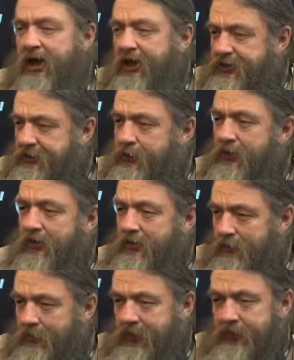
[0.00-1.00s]
Yes, we are
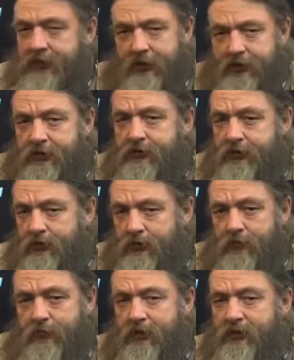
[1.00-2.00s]
competitors,
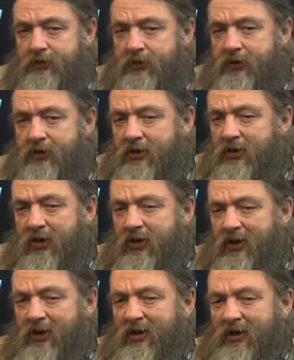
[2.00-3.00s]
true, but
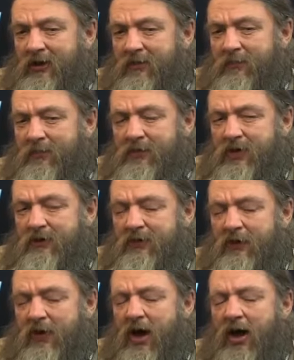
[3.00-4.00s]

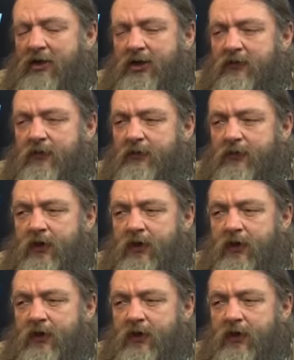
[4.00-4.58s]
I've hardly ever